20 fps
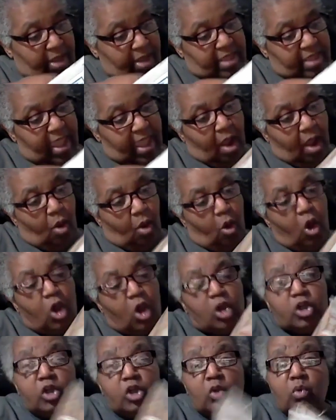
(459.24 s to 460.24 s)
Now,
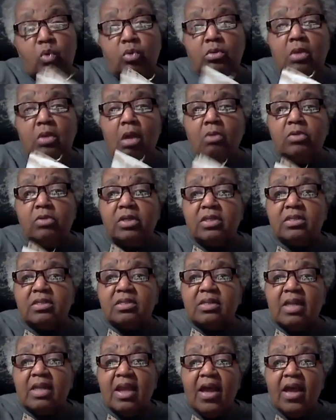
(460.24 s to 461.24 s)
you will
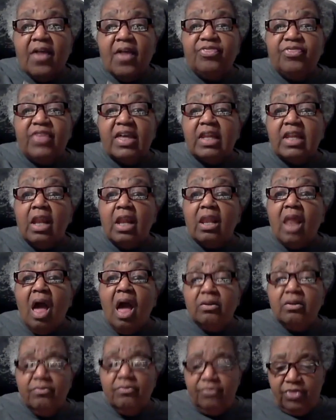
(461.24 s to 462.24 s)
notice that a
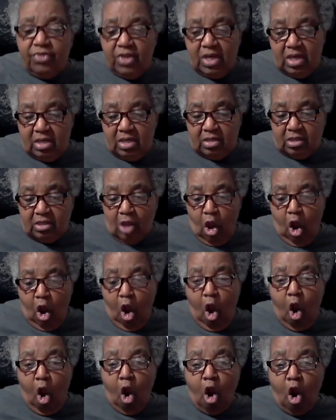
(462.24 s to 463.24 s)
lot of these
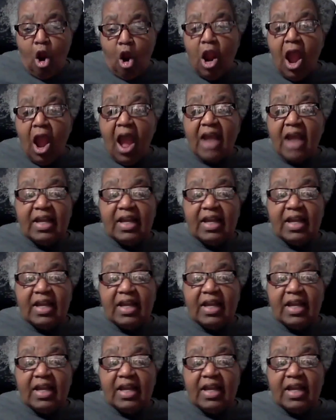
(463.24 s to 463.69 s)
are